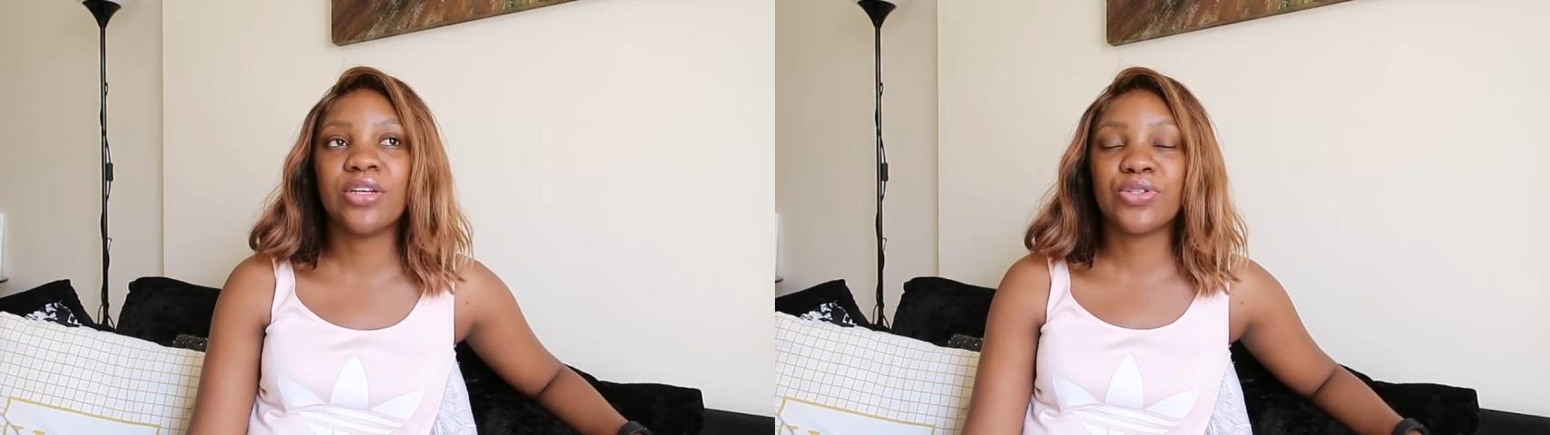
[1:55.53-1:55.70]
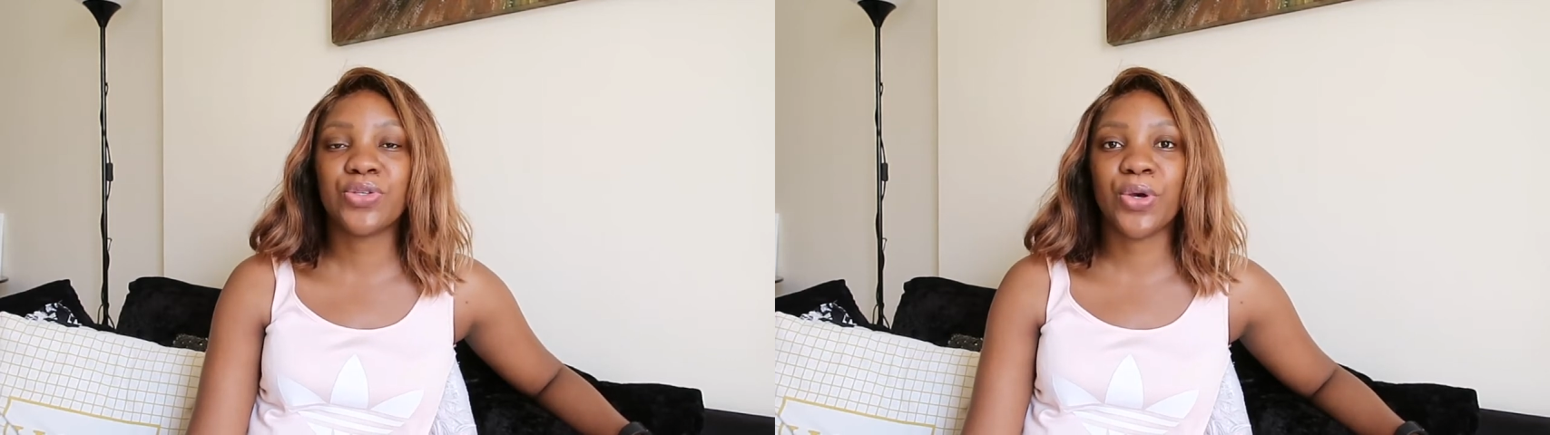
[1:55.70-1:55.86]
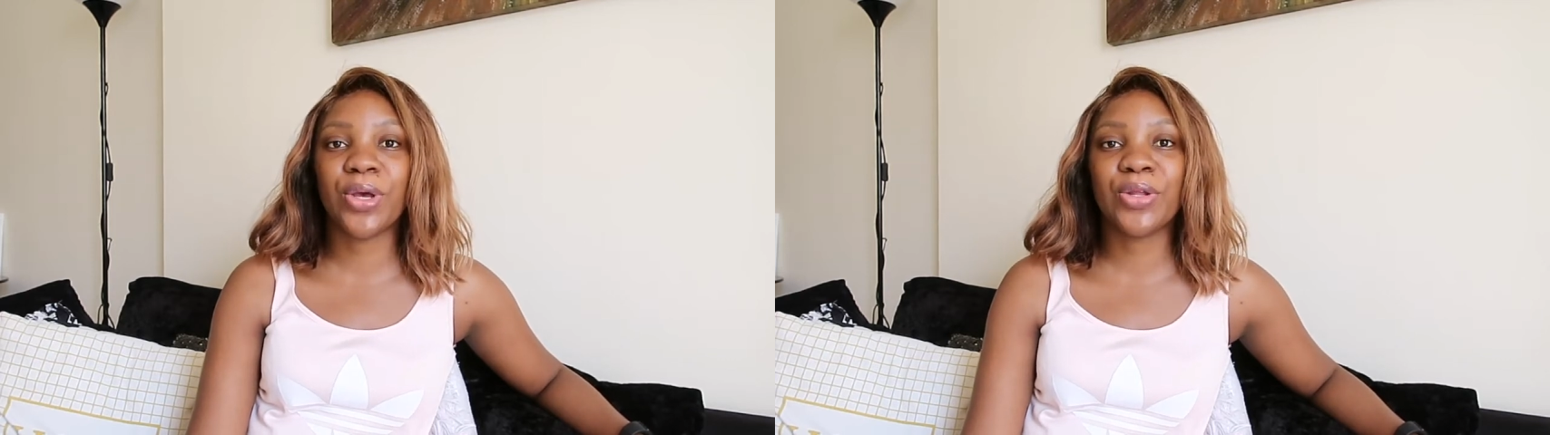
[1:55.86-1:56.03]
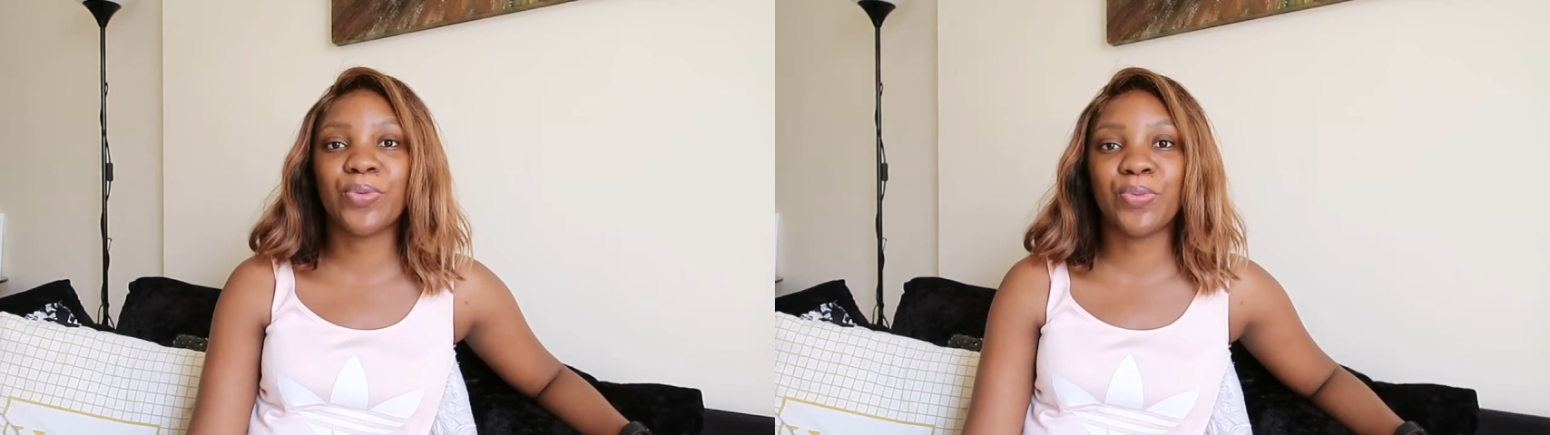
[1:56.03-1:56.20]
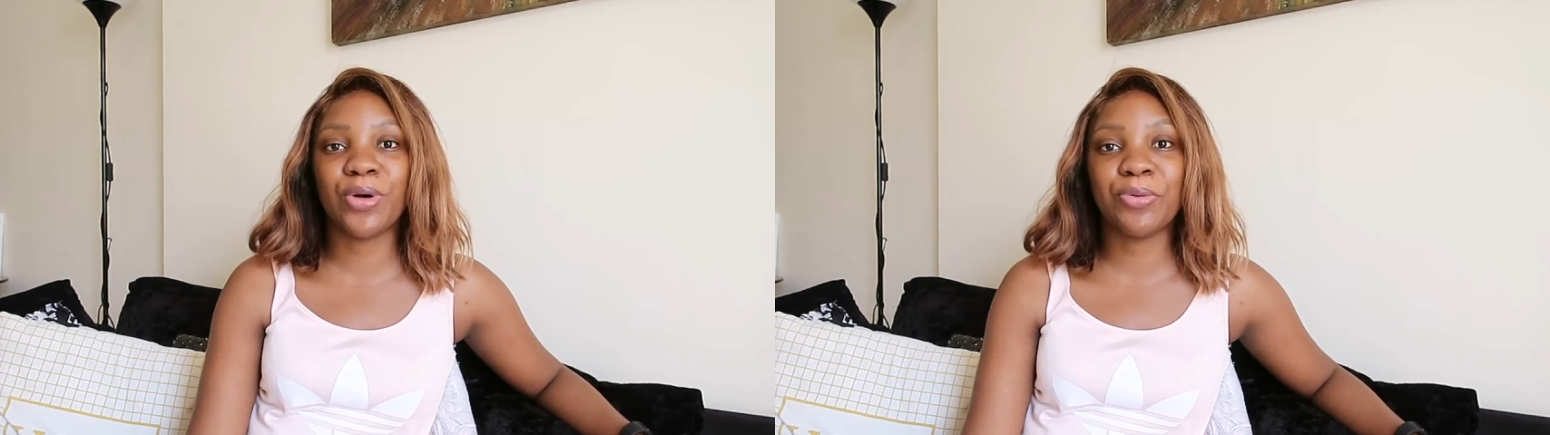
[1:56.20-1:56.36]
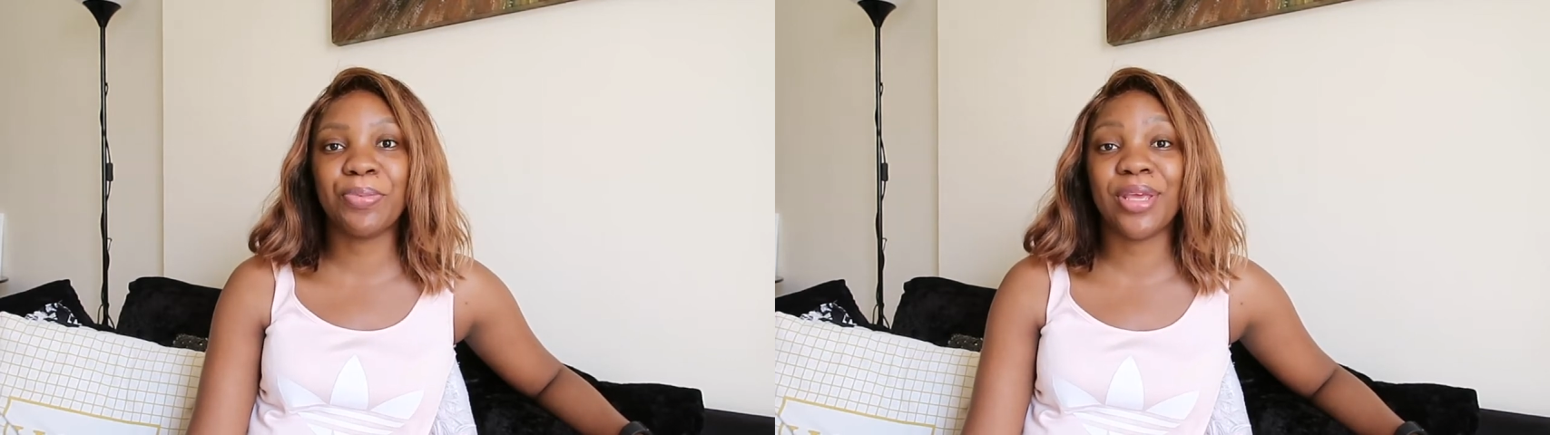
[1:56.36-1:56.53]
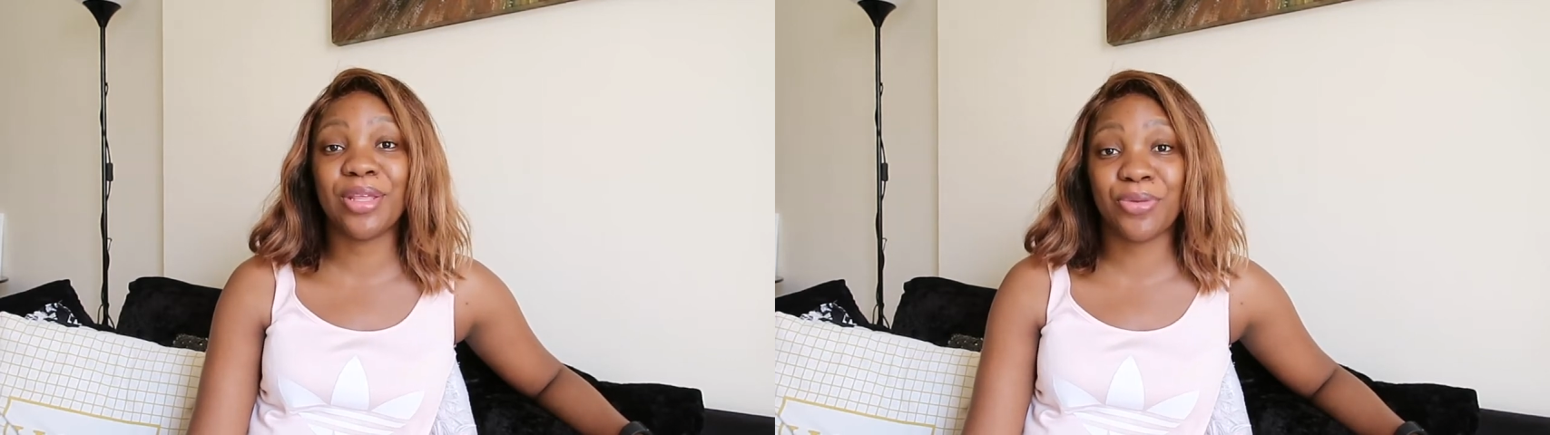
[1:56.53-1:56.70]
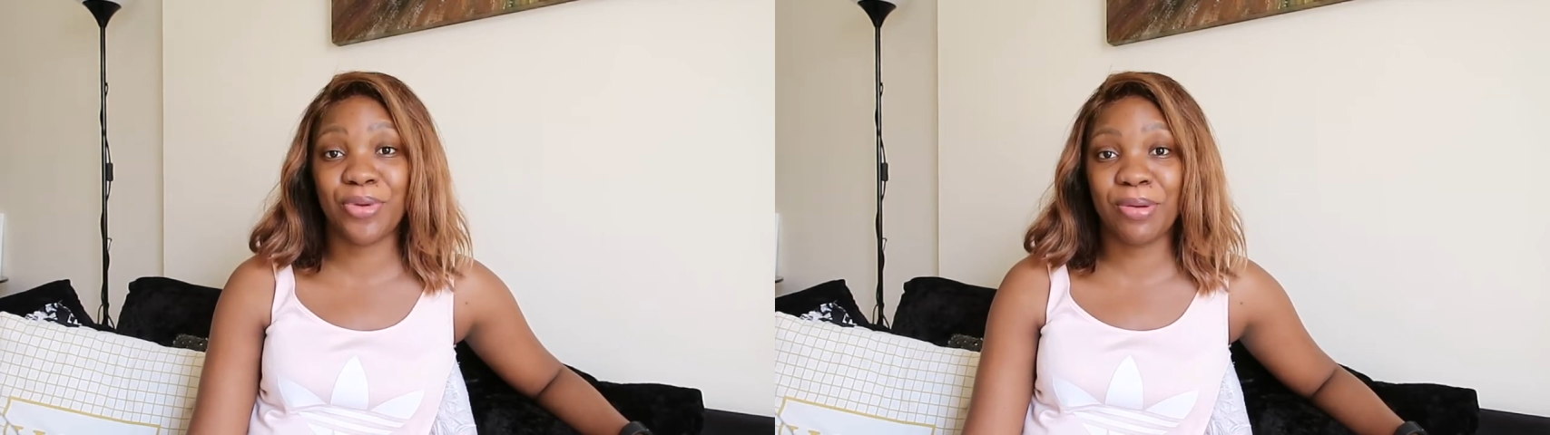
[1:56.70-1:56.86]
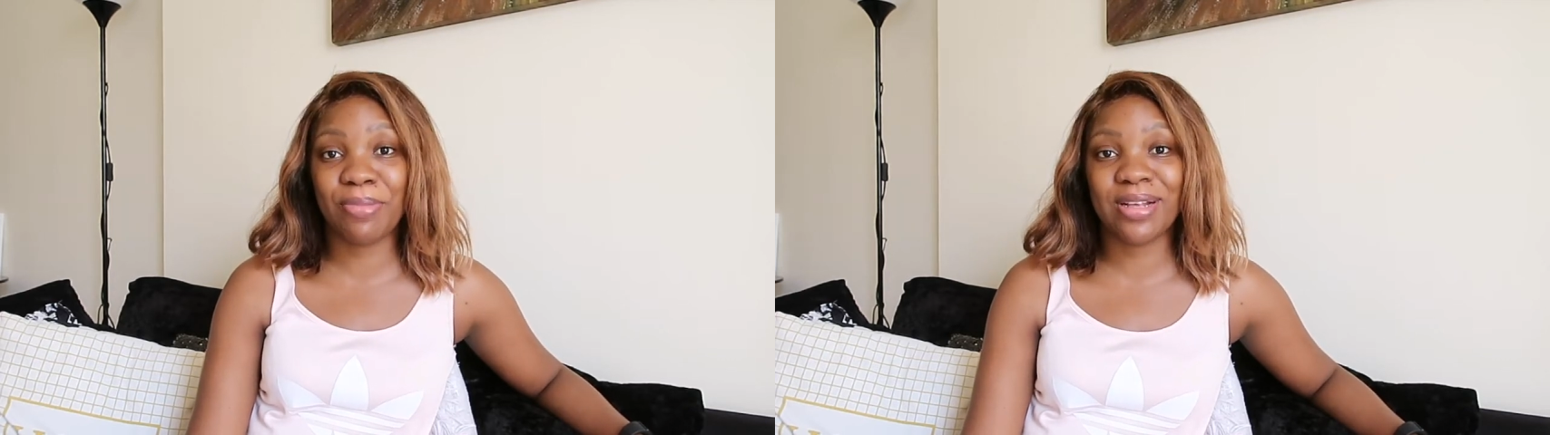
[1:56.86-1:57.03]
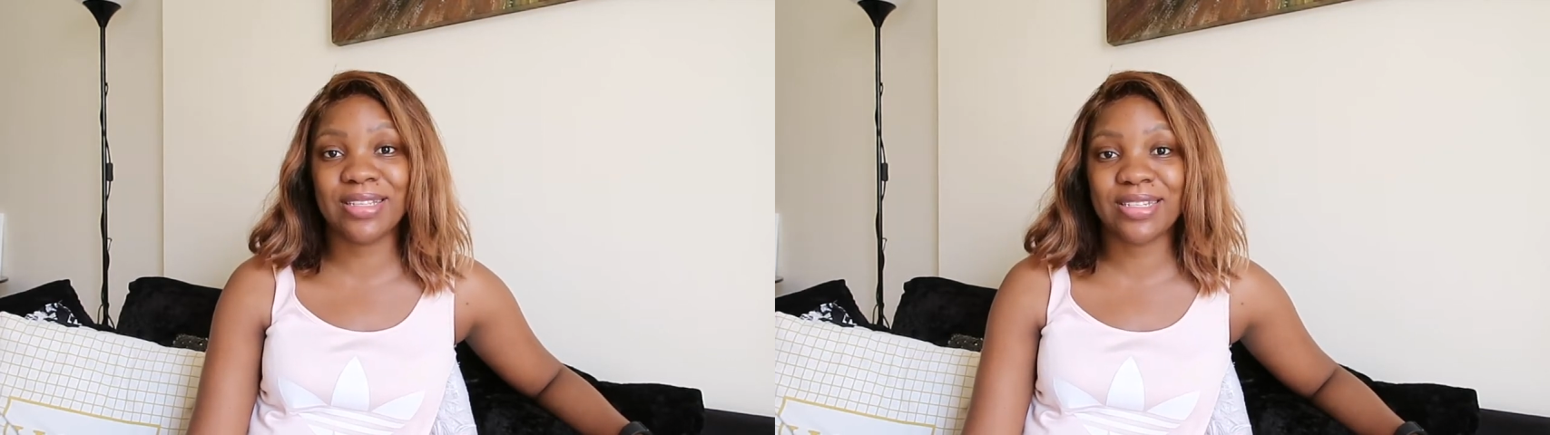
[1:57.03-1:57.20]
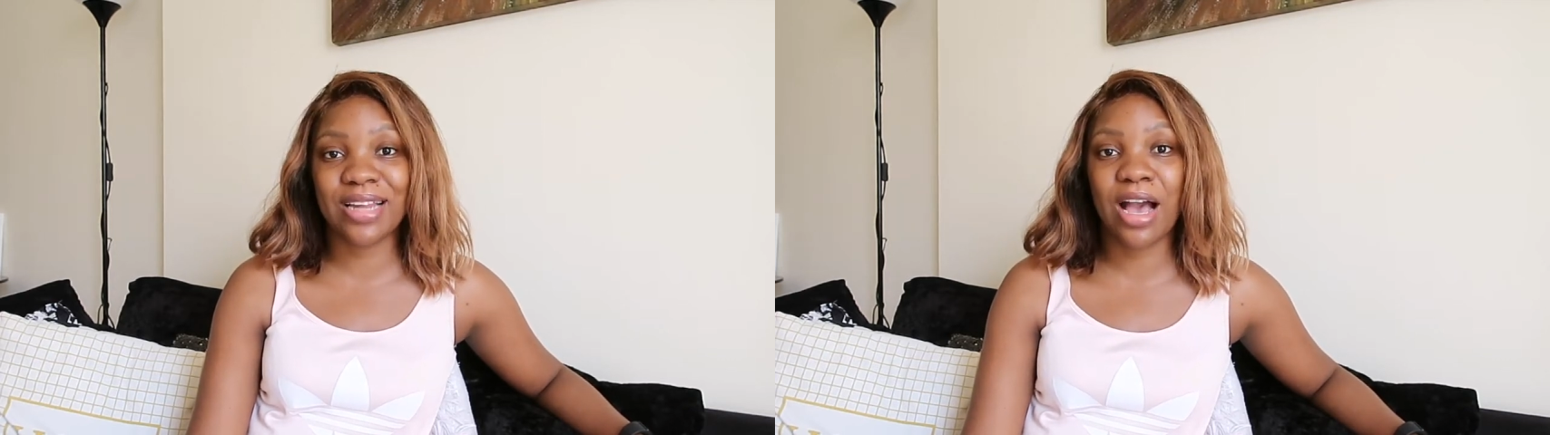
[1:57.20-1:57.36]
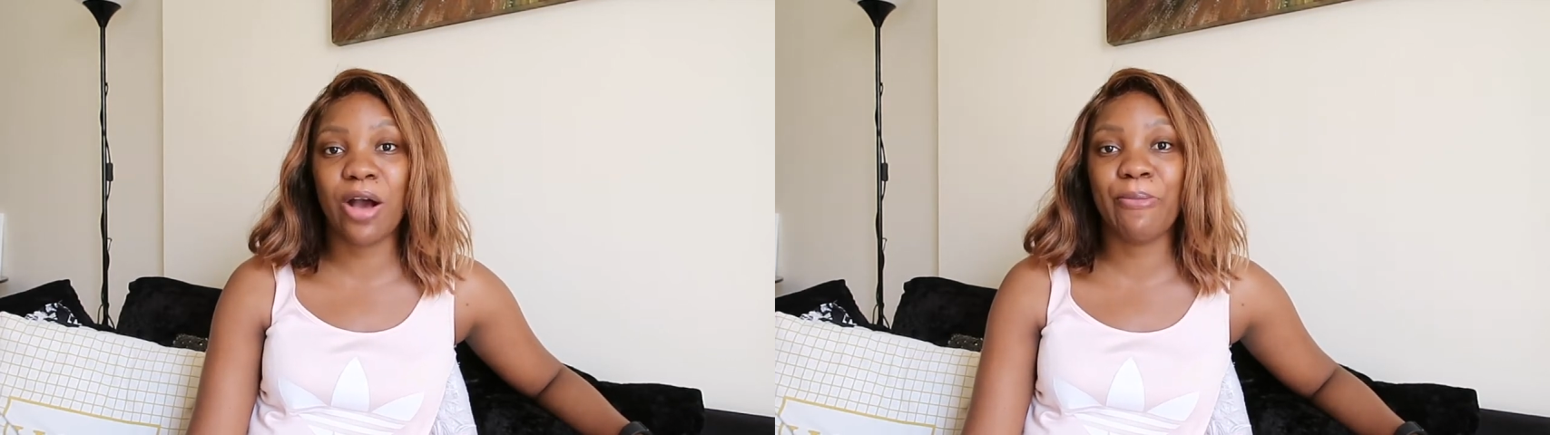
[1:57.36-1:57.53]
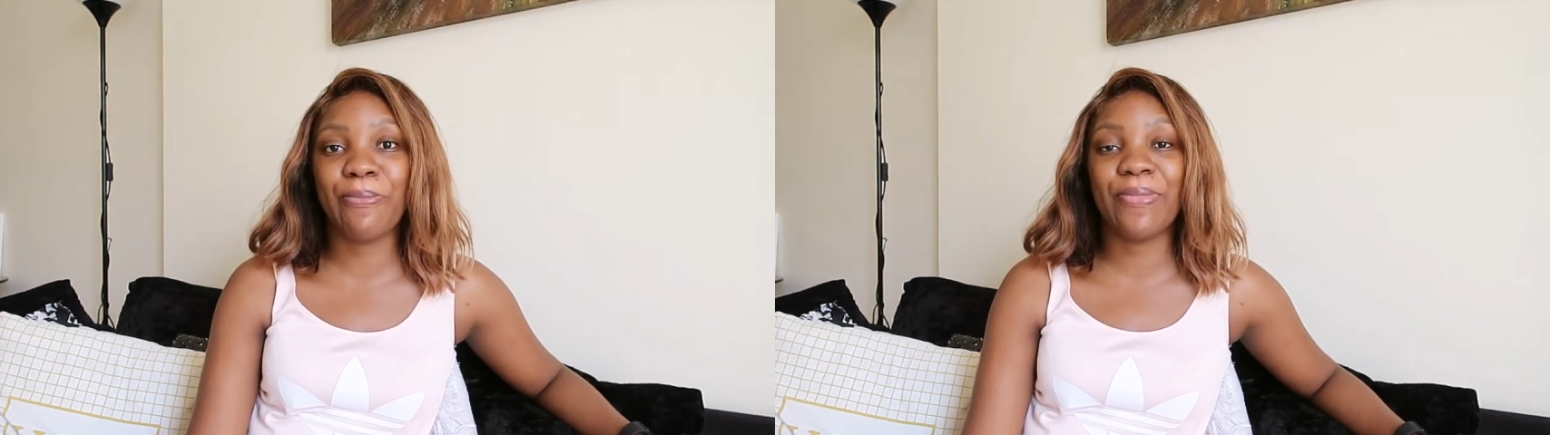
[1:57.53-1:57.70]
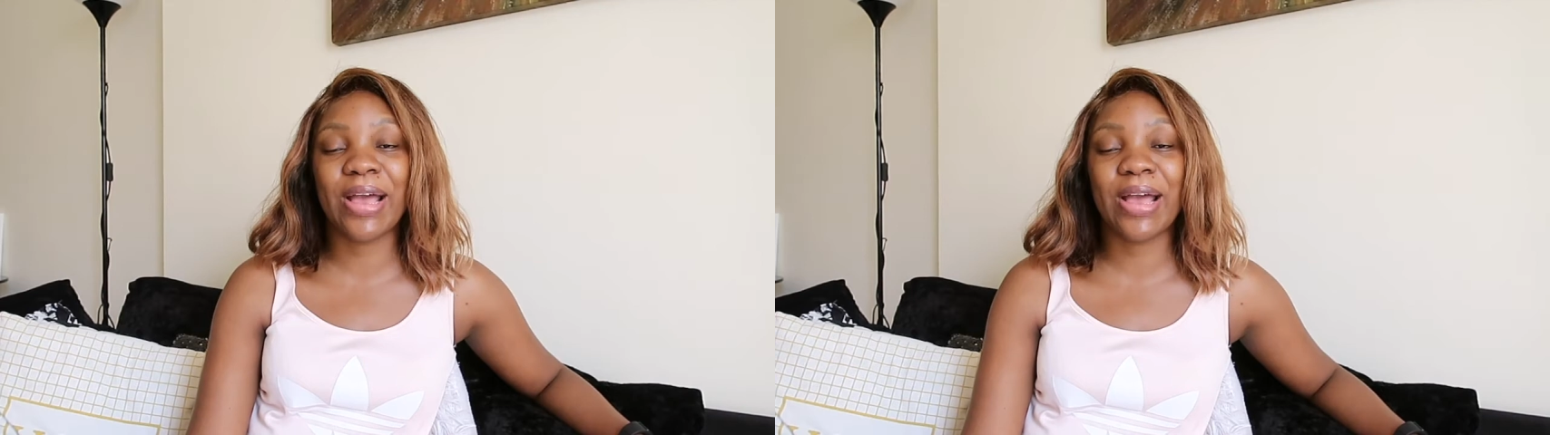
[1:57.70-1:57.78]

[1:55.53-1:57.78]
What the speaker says: So it will be 3 months now.